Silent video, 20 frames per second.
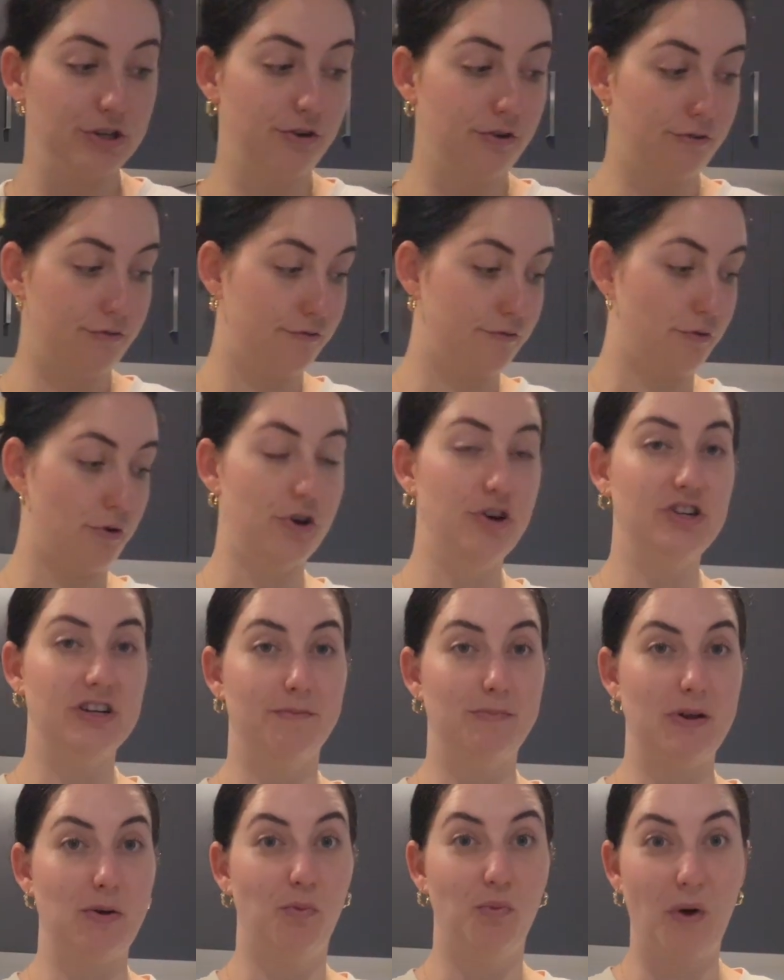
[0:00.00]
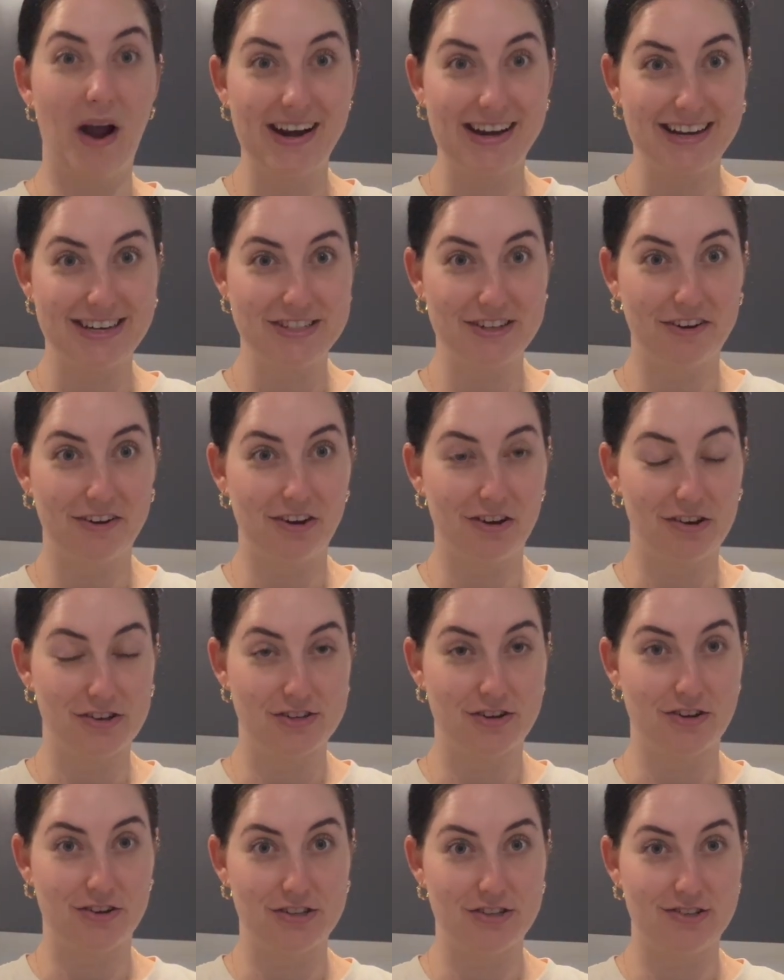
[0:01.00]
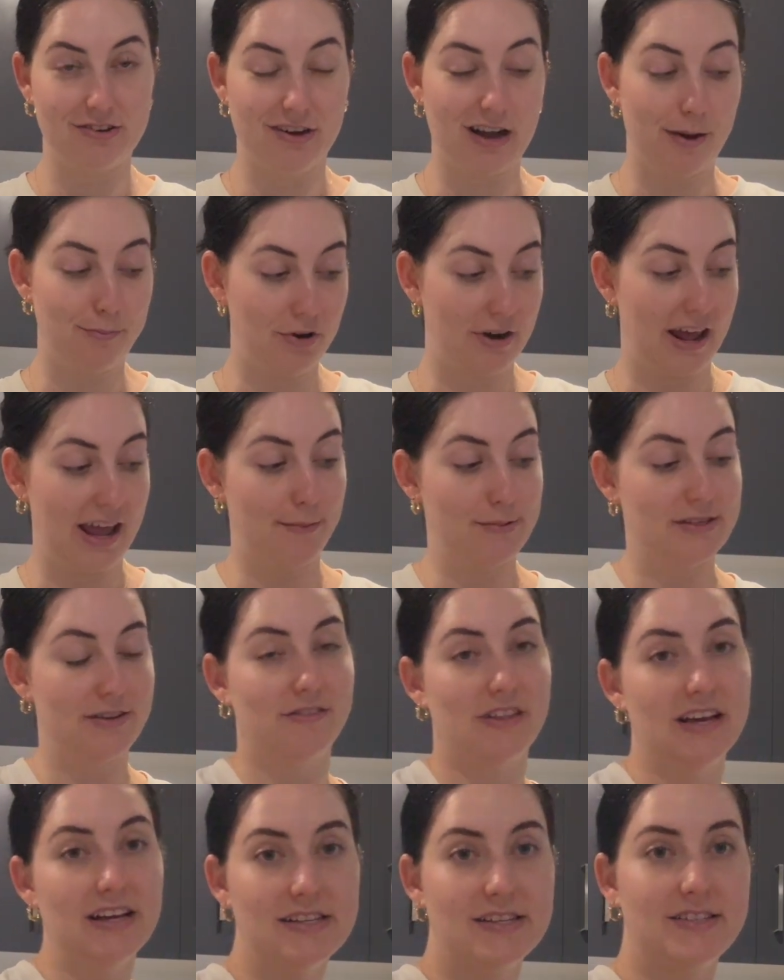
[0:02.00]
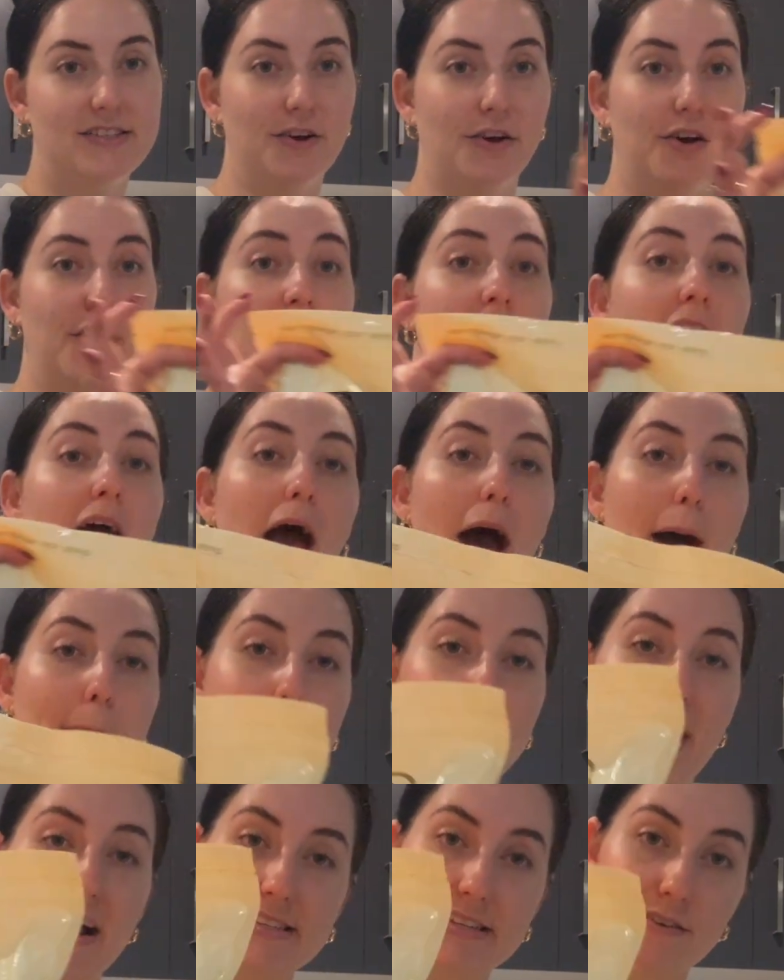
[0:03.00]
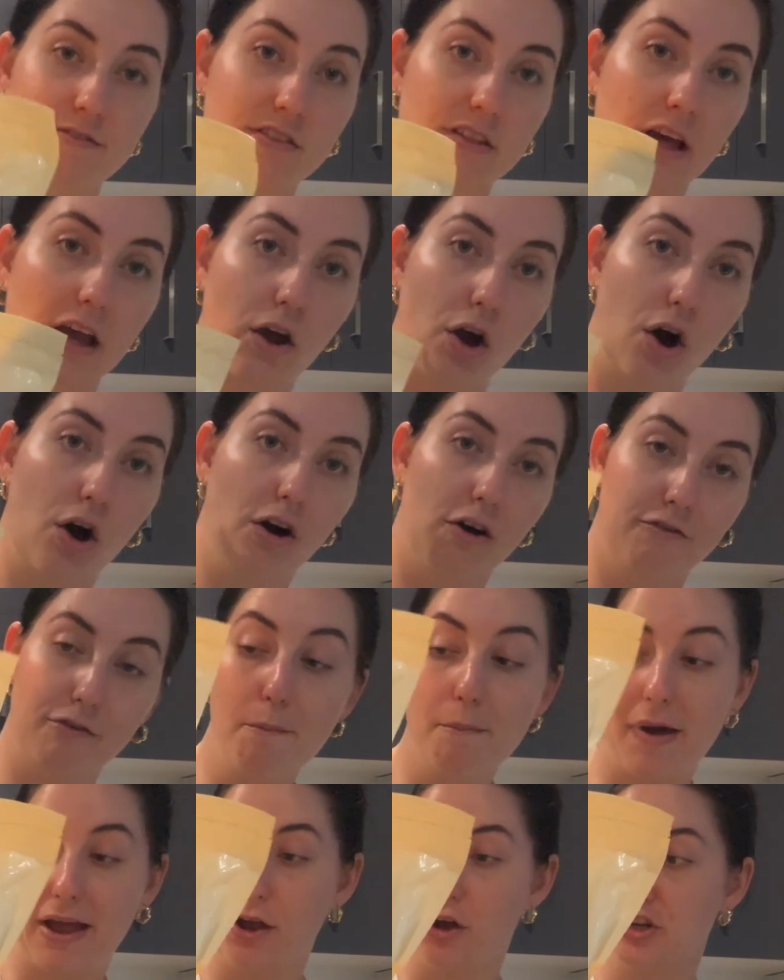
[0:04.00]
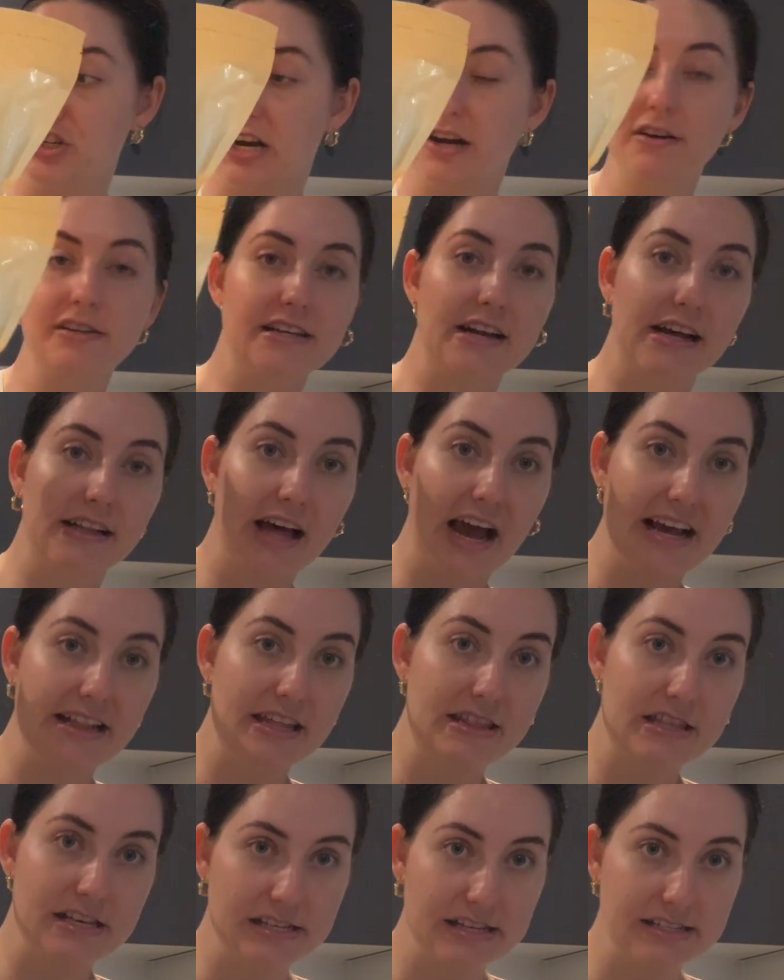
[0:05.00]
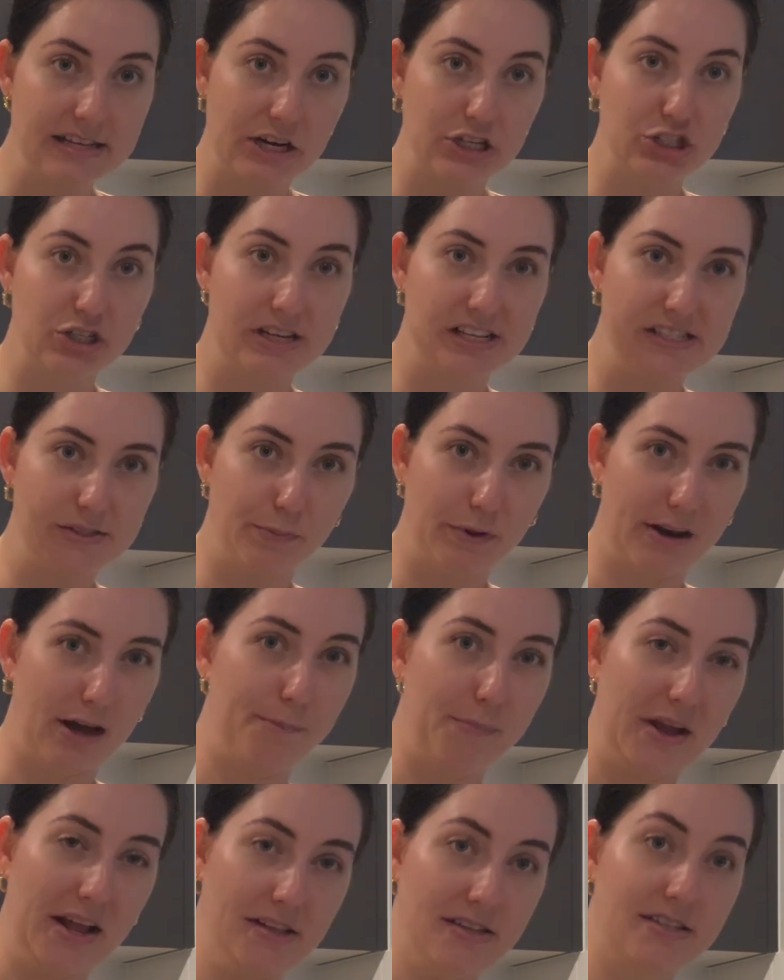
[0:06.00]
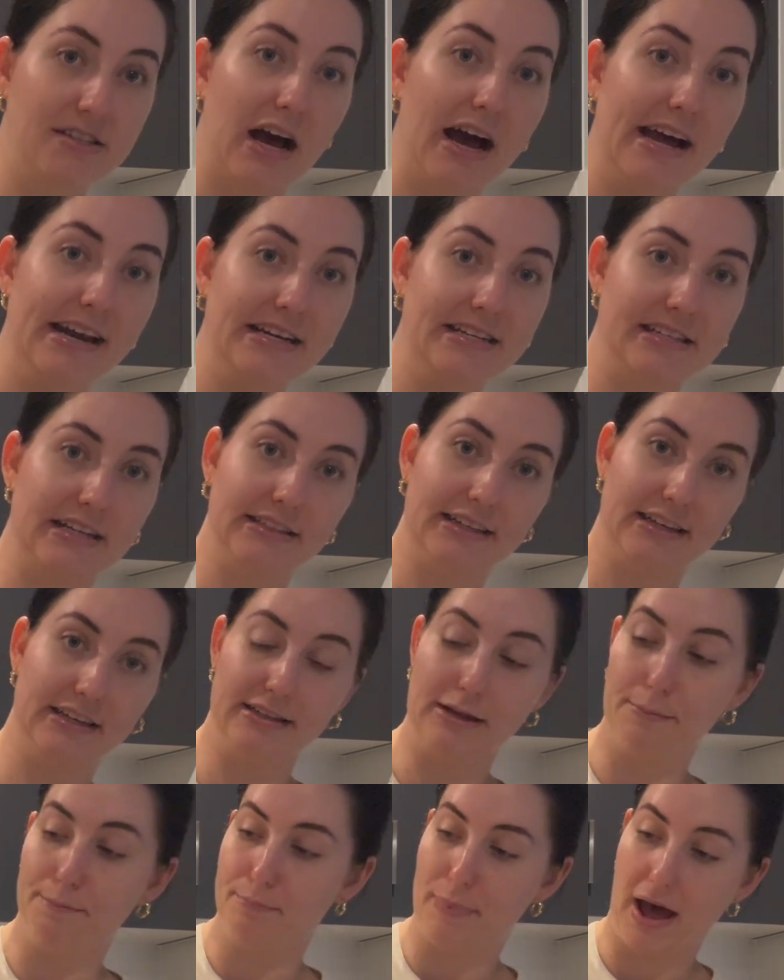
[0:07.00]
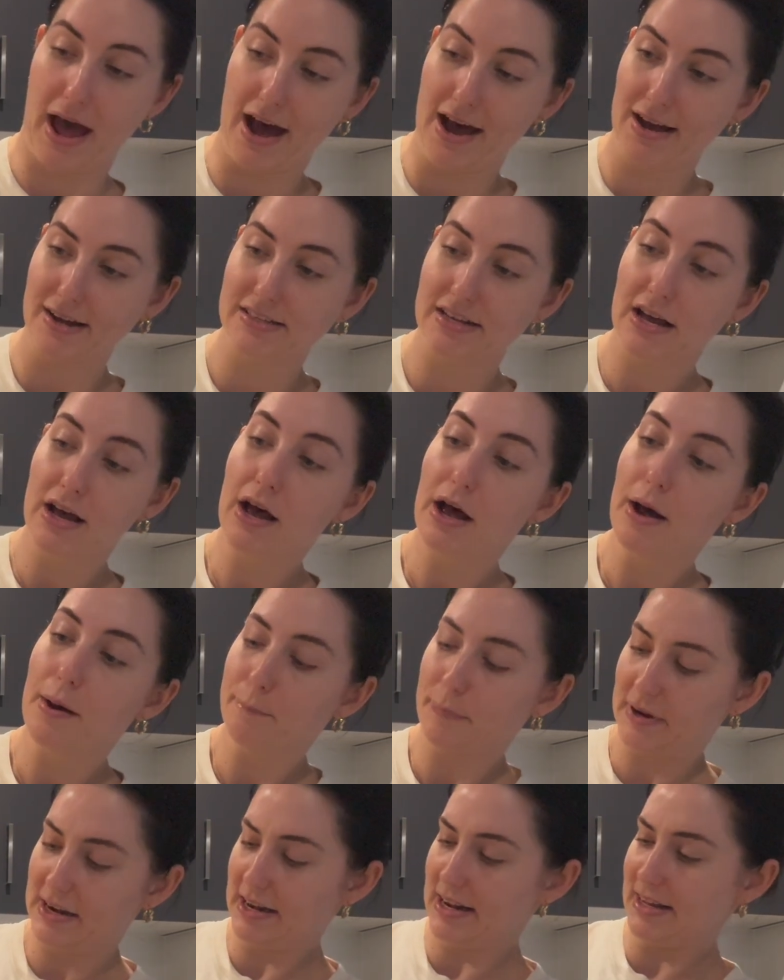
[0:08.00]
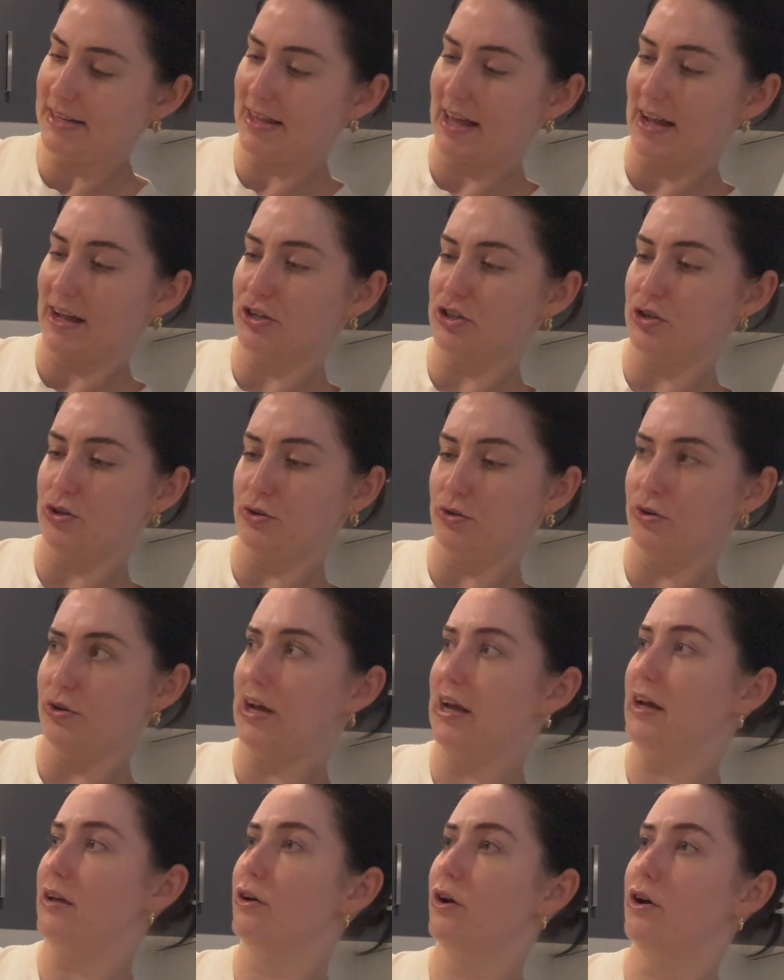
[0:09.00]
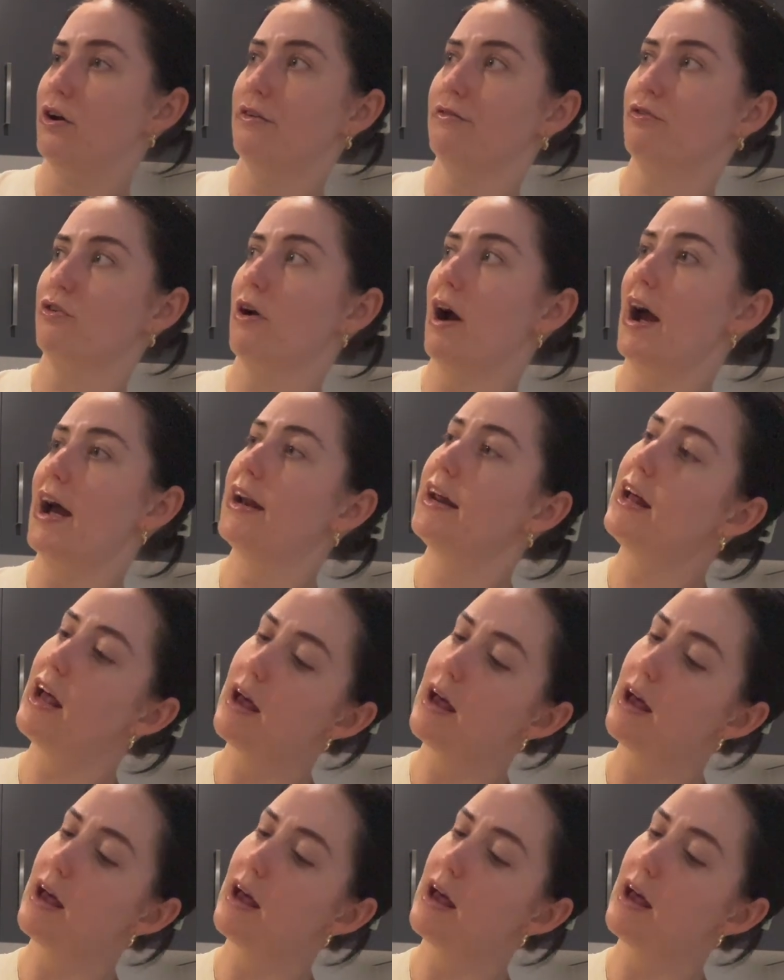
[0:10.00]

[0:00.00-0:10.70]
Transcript: fruit. I've been waiting to go to Costco to stock up on heaps of this. So a massive thing of mango chunks, and I like that this is actually split up inside into littler bags, but it is like a 2 kilo variety, I